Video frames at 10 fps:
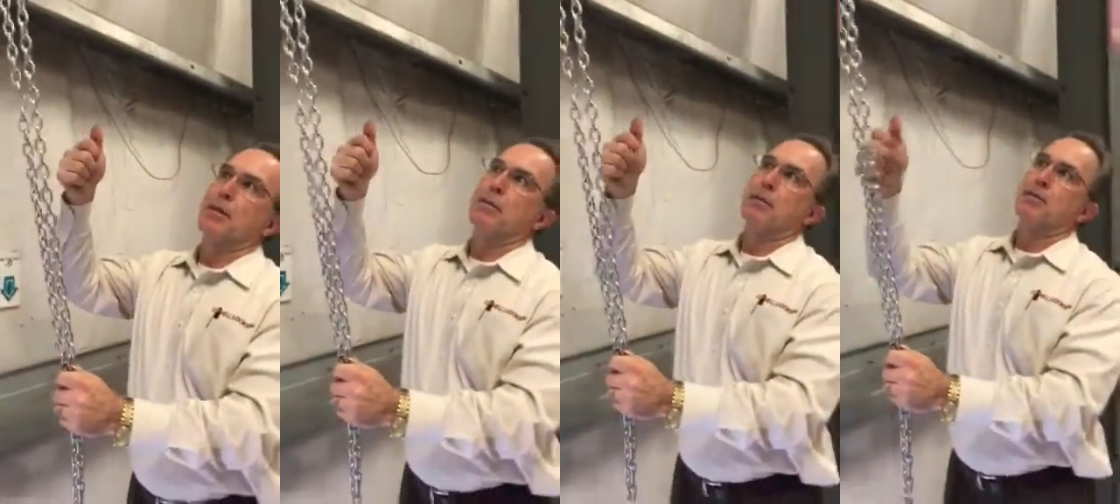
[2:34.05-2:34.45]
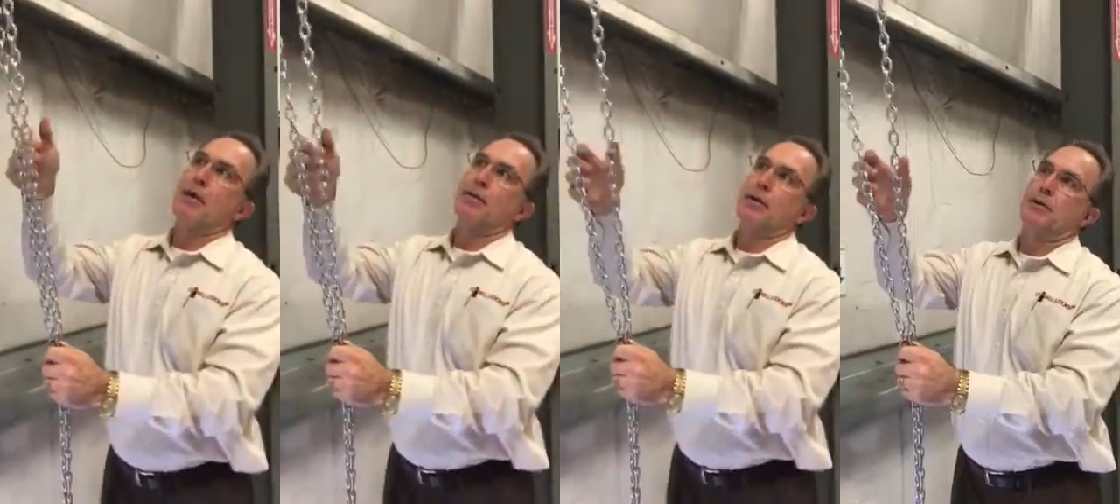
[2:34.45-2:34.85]
thing with
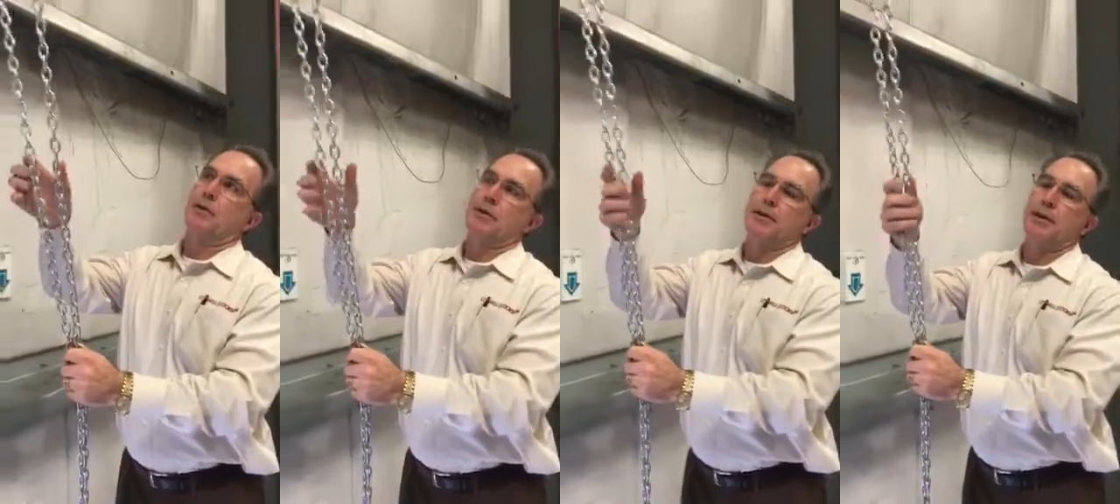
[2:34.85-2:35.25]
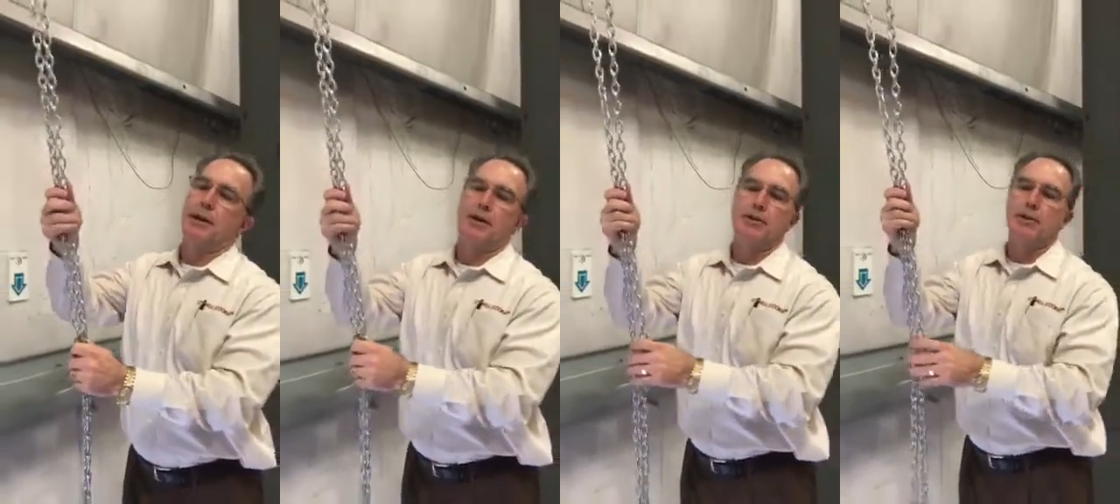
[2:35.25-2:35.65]
driving it to the
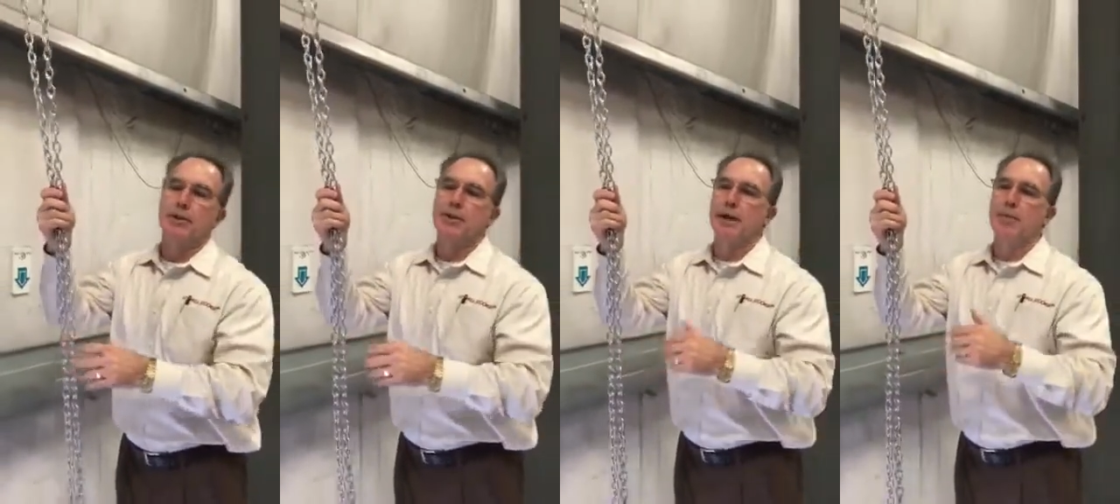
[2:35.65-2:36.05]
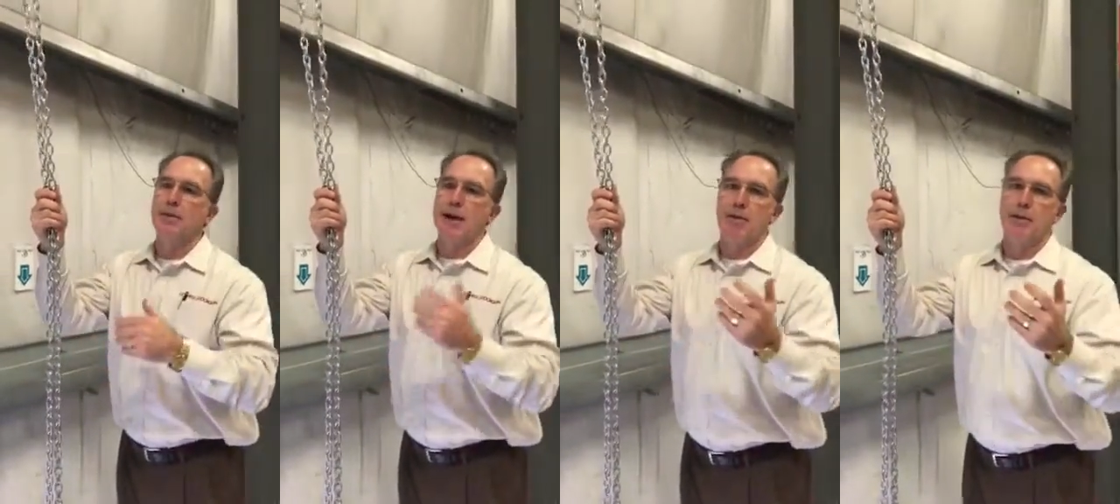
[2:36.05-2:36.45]
ceiling. You're doing the same
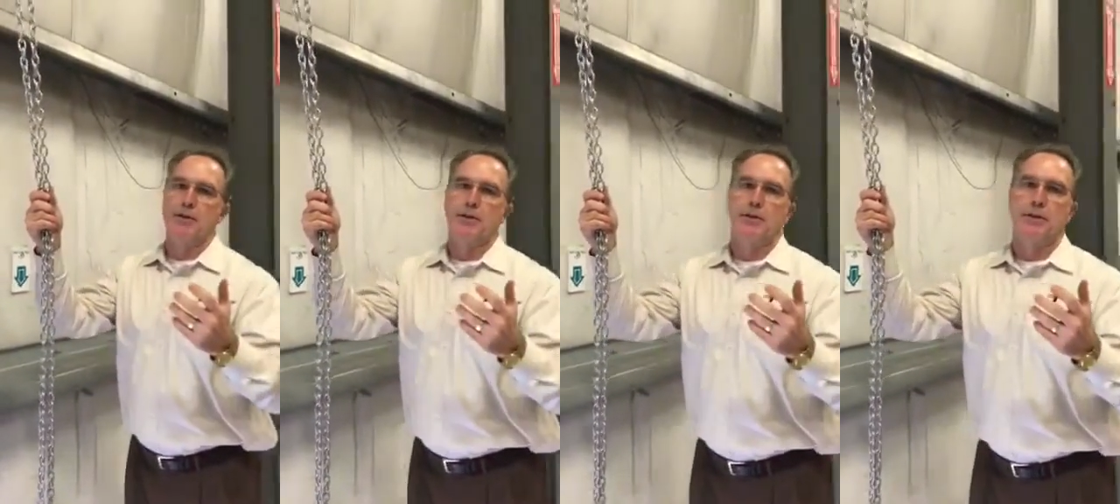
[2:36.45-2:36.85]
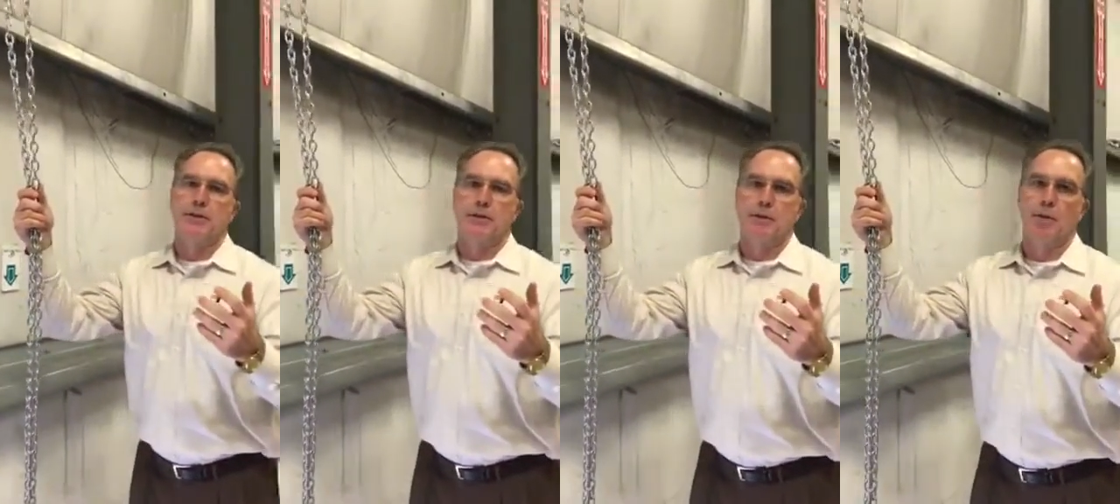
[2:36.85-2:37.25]
damage
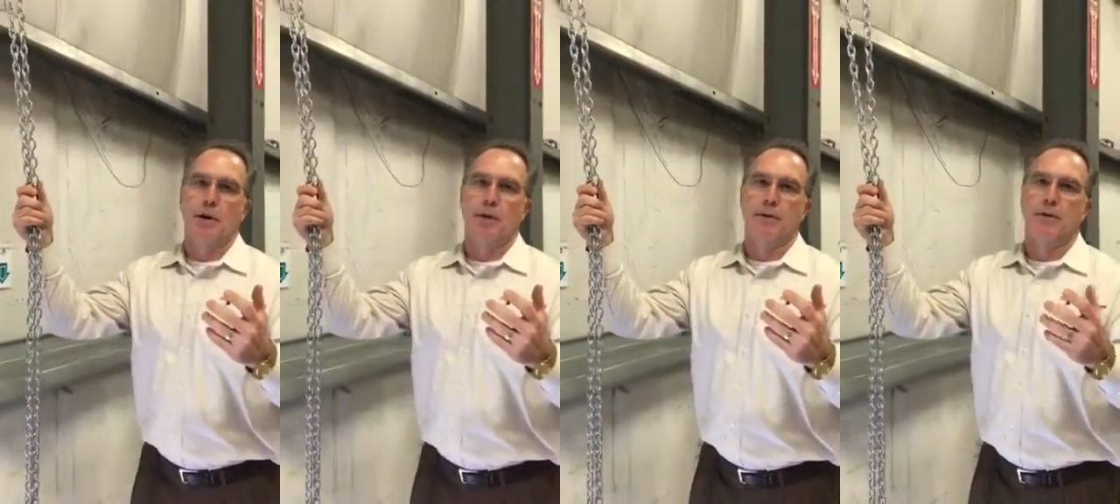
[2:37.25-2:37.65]
to the door.